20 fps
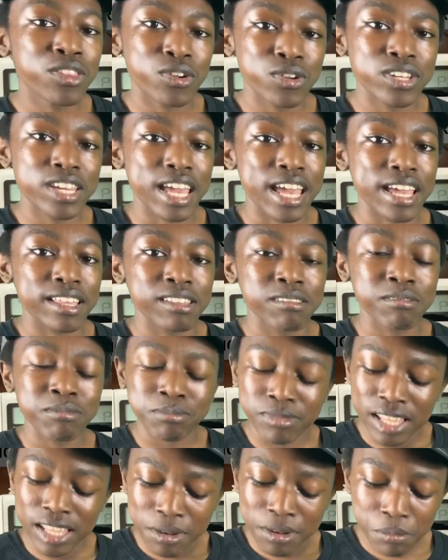day
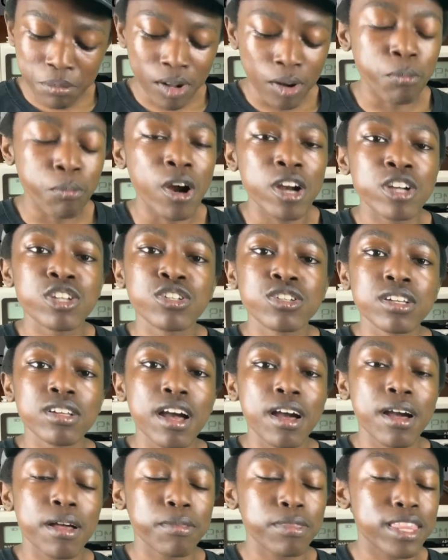than March
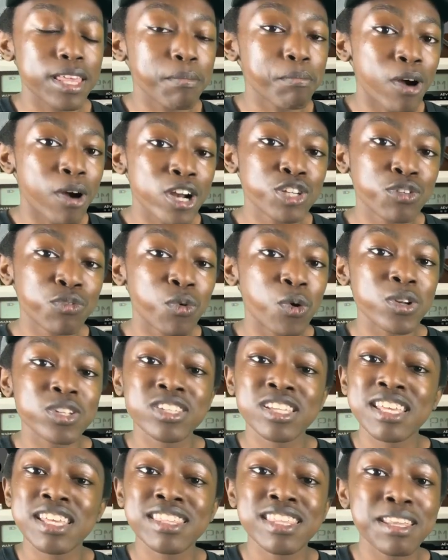
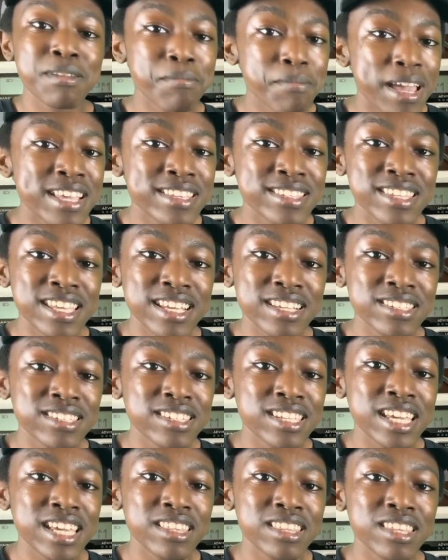14th and May
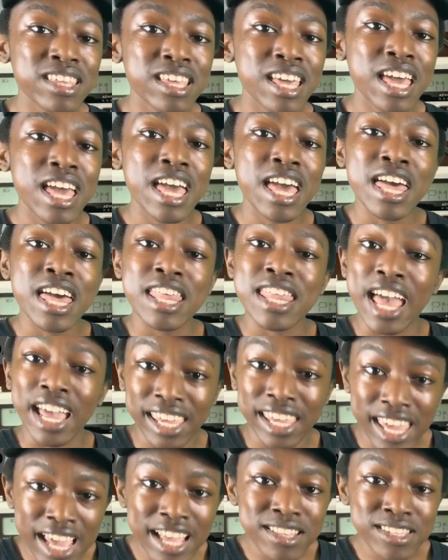16th that
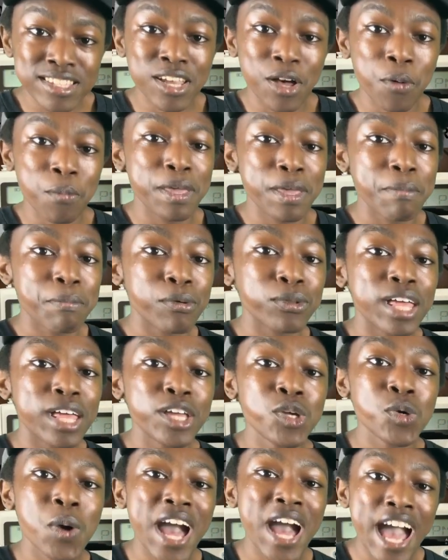can't tell people that
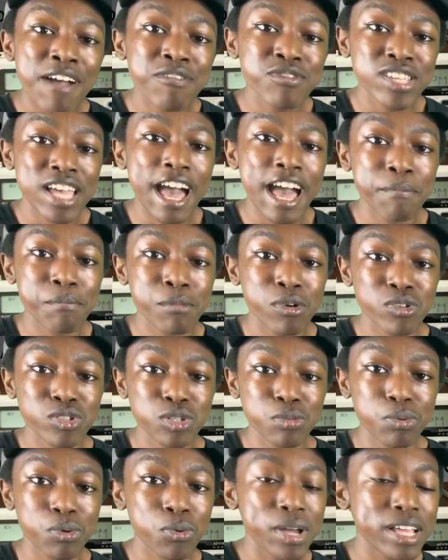you have to have
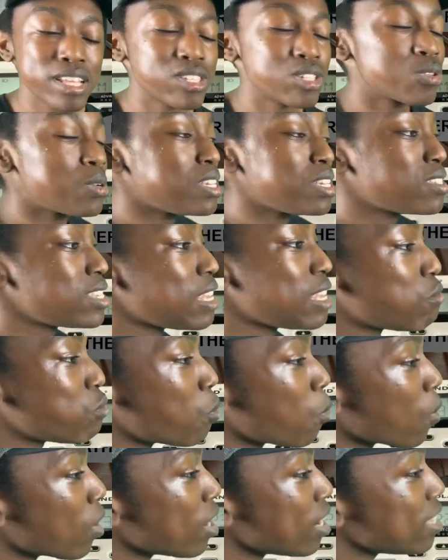multiple ways to receive
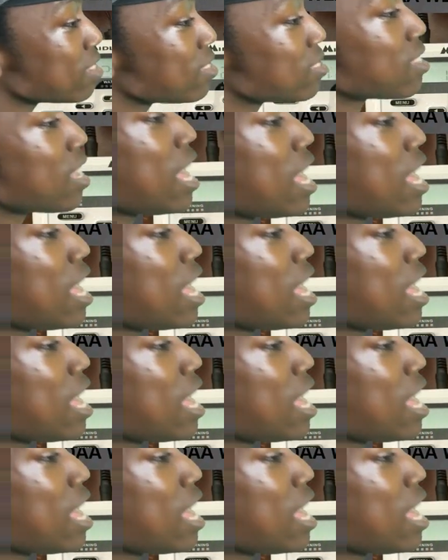warnings,